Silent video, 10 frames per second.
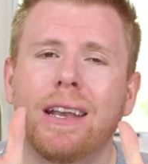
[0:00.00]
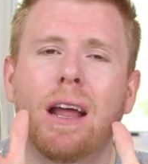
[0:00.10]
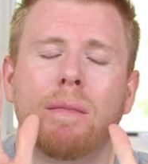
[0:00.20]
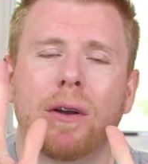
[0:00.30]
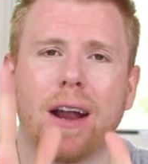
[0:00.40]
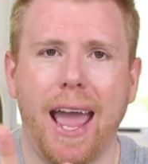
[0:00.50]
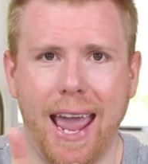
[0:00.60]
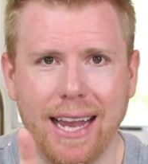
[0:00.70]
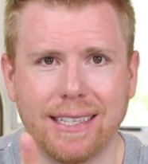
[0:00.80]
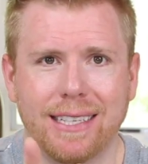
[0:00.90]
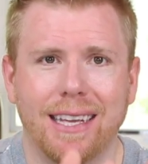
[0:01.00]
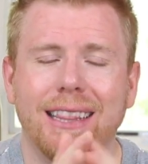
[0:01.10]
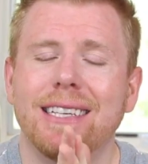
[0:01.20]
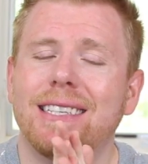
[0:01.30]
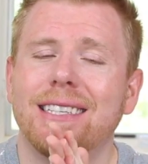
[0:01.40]
Number eight,
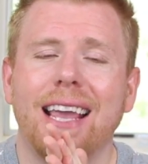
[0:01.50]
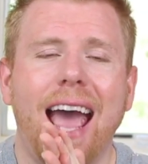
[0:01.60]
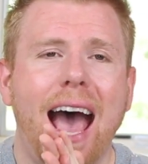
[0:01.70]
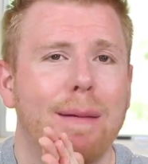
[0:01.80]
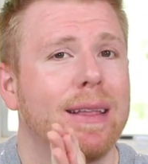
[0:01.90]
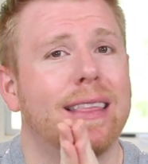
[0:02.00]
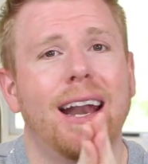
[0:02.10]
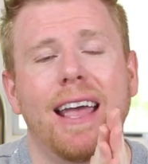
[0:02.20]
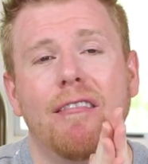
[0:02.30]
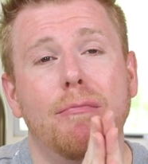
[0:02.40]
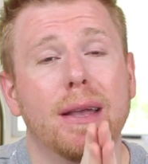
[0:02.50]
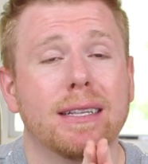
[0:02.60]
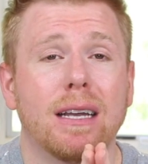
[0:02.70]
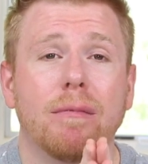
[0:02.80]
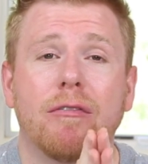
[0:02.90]
this is a habit that I have
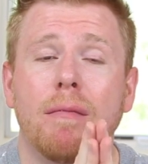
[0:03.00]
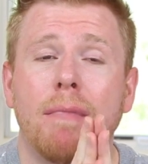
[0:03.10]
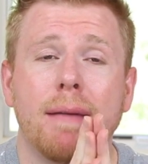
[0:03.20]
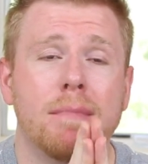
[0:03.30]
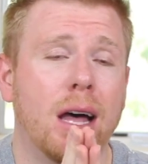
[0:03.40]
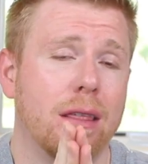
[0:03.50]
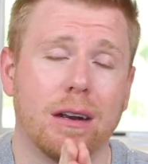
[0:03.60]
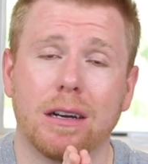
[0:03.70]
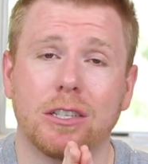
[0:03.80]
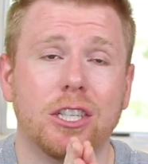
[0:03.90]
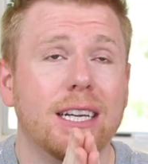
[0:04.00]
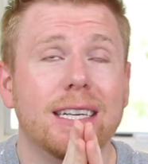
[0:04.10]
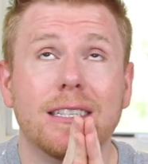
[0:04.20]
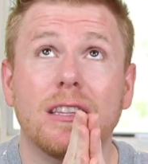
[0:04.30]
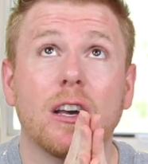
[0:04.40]
picked up from my mother. She
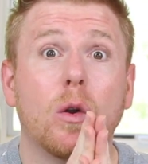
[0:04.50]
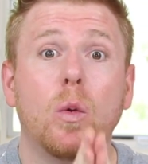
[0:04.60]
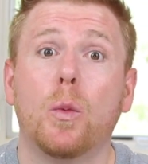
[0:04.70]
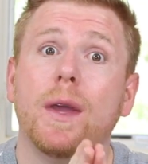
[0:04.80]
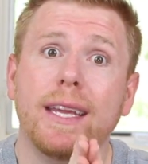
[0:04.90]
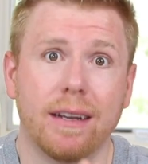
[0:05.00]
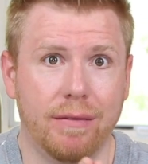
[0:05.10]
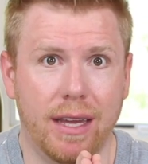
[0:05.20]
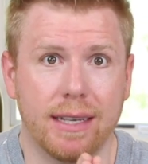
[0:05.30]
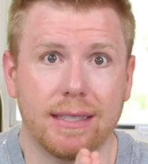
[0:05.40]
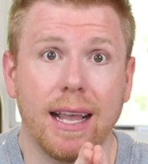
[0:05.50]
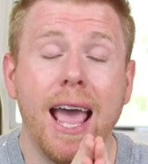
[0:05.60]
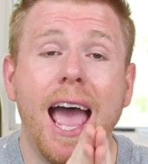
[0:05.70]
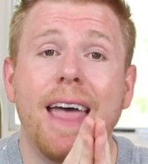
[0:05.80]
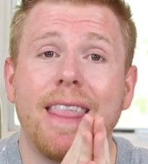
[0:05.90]
is the queen of this,
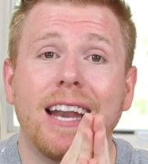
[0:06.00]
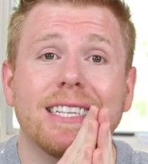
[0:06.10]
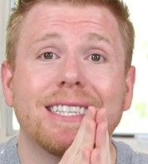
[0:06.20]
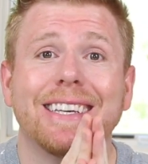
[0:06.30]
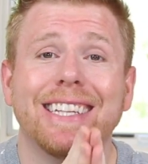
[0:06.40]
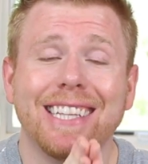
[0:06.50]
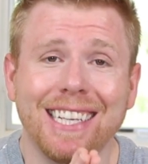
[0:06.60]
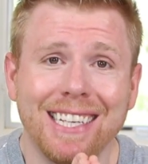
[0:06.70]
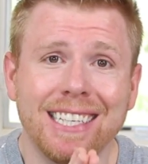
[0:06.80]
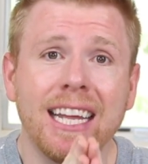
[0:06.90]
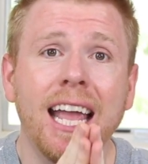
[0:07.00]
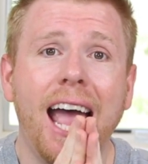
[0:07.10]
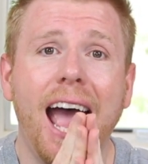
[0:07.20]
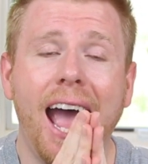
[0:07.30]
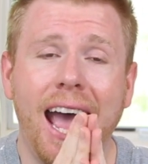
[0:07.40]
and that is clean
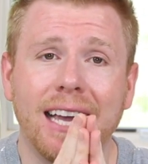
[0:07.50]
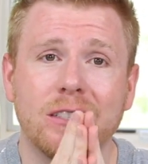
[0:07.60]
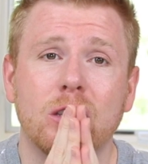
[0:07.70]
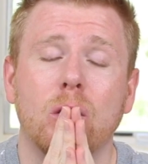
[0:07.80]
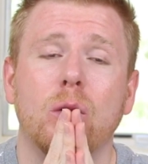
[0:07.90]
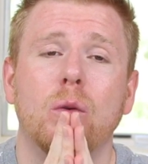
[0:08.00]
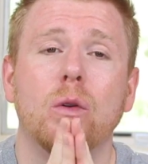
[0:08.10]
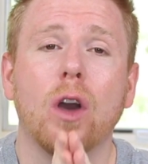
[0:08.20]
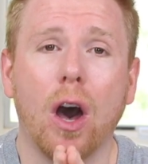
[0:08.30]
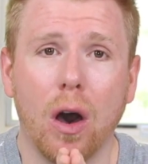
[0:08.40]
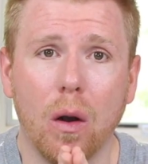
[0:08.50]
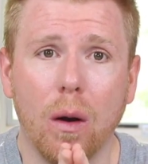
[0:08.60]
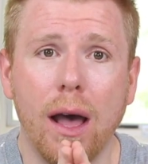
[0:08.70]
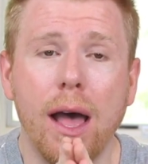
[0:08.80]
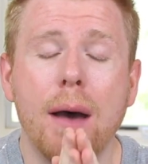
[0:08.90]
as you
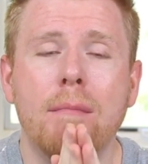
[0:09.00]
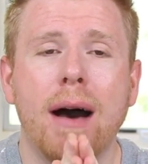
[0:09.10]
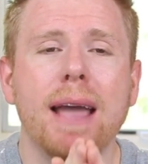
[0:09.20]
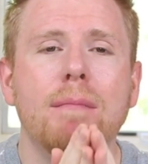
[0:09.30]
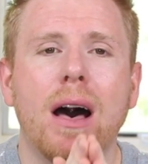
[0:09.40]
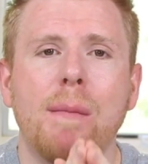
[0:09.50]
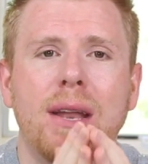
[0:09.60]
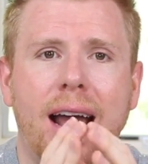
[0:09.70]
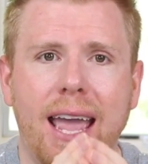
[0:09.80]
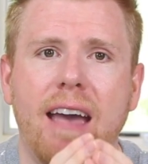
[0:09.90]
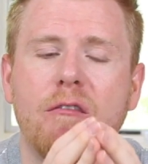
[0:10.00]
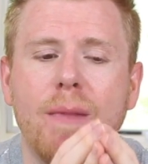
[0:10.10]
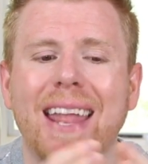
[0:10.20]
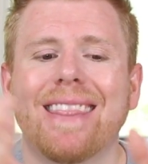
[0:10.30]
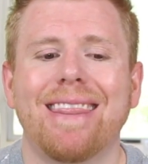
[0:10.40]
go. My mom and I have
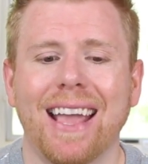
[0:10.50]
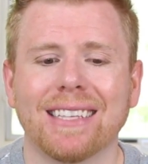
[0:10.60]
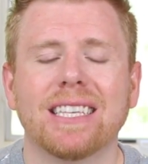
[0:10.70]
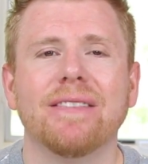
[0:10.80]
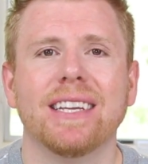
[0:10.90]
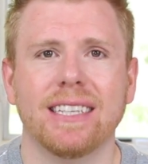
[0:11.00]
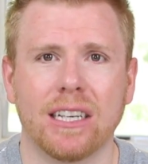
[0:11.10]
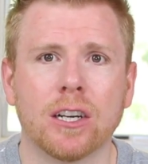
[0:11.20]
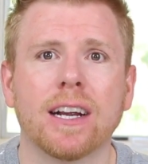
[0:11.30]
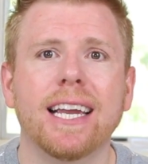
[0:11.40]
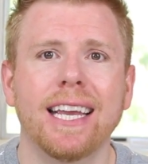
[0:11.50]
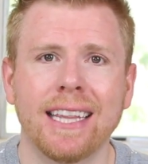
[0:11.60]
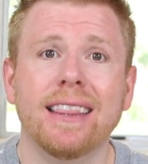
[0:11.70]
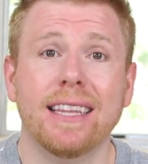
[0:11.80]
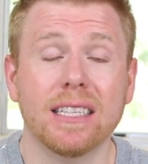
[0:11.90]
made Thanksgiving dinner
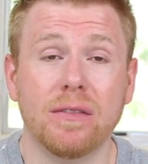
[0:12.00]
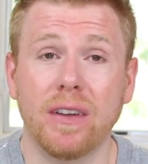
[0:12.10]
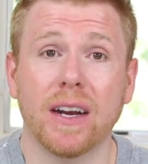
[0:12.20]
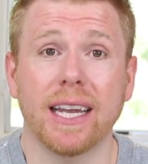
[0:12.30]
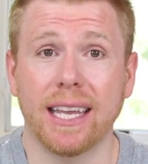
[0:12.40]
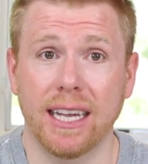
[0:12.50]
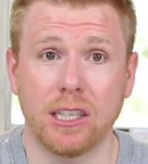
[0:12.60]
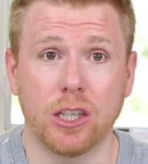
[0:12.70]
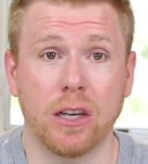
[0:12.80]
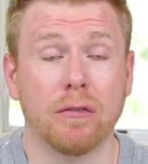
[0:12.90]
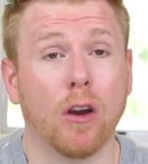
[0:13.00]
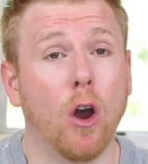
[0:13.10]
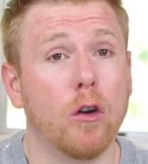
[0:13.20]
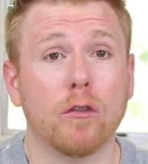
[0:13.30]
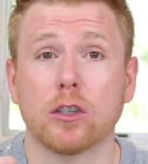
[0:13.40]
in this very kitchen
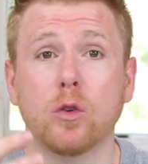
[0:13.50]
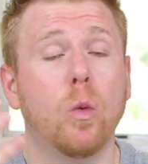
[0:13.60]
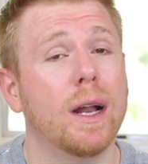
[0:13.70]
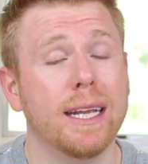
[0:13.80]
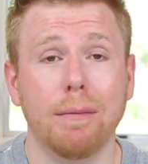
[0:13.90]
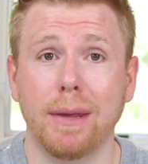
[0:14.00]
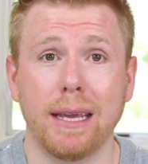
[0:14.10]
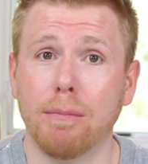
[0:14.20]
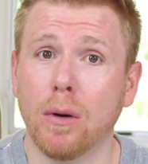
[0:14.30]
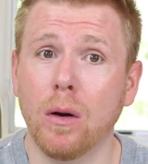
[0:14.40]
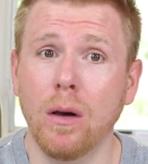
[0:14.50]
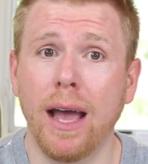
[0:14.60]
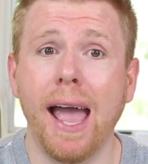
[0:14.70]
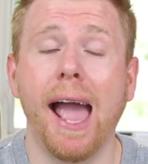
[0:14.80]
for over twenty people,